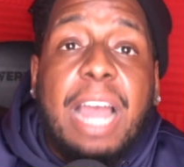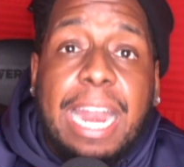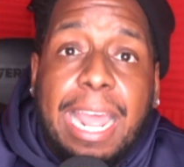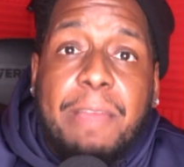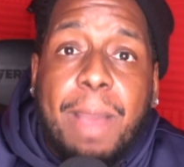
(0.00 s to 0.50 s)
and
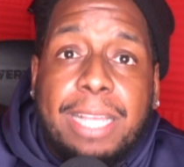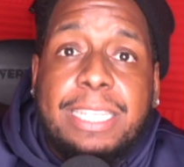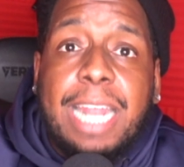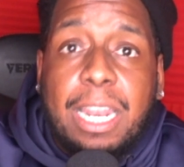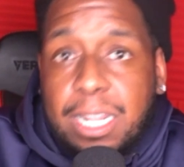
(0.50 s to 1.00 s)
everybody
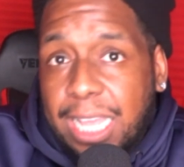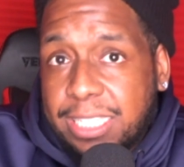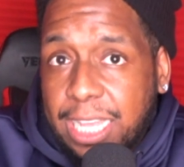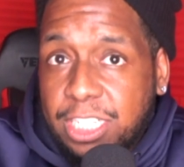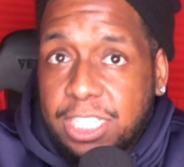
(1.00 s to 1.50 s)
said I look like
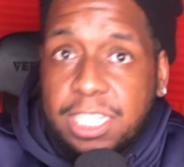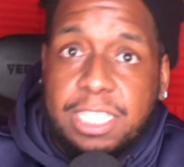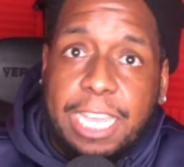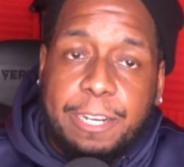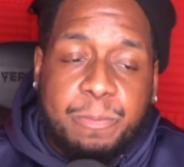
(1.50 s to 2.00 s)
Cedric the
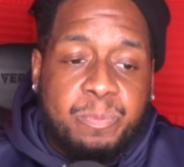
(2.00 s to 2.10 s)
Entertainer.